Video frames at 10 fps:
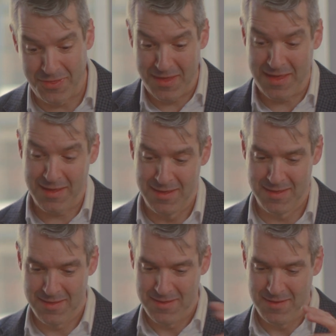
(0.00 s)
thing,
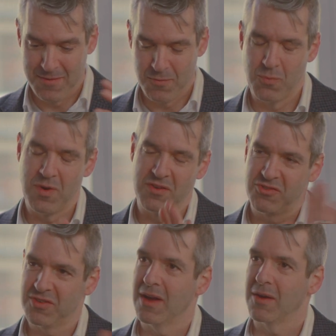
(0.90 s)

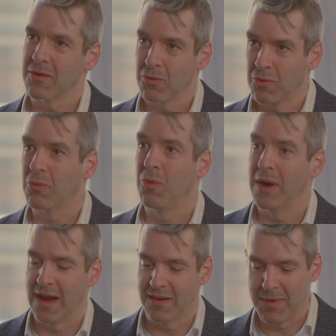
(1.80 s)
which
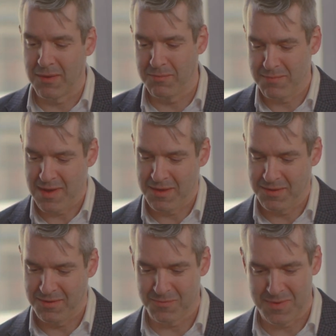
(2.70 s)

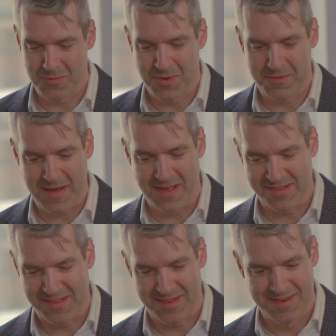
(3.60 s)
my wife
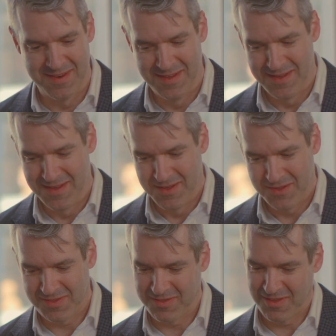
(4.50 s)
Allison
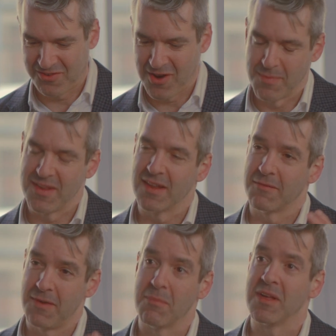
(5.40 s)
describes it as a
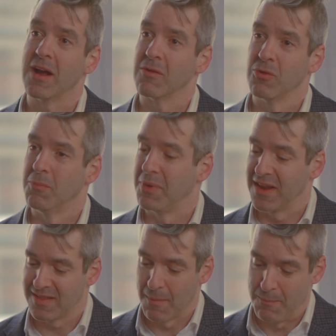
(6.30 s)
family heirloom, but
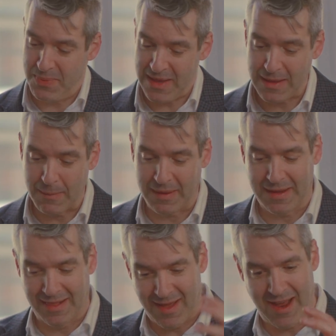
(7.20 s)
it's a
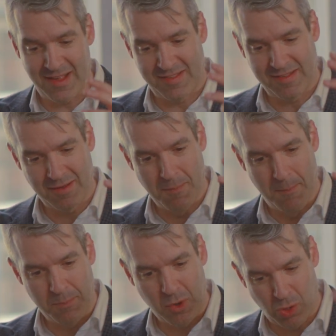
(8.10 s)
big glass
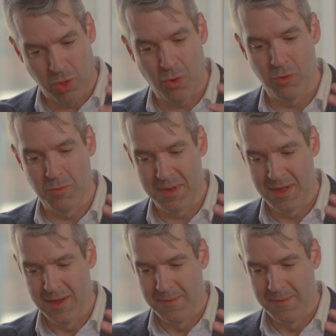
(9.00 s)
globe